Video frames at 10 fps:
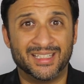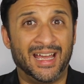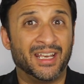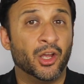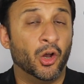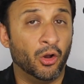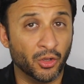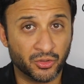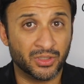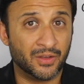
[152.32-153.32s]
that
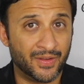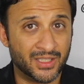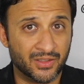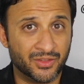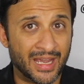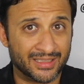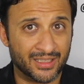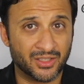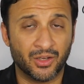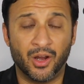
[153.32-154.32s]
ultra-defensive
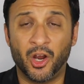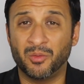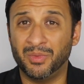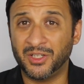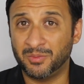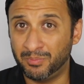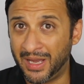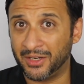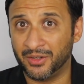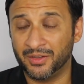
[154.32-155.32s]
tactics are much
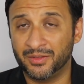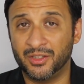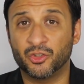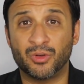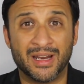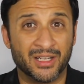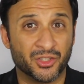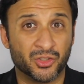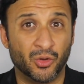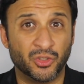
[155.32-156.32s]
better than Dragan
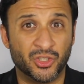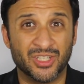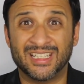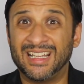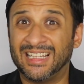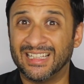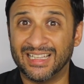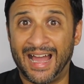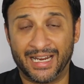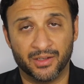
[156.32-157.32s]
Skocic's
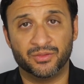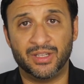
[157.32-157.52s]
lack of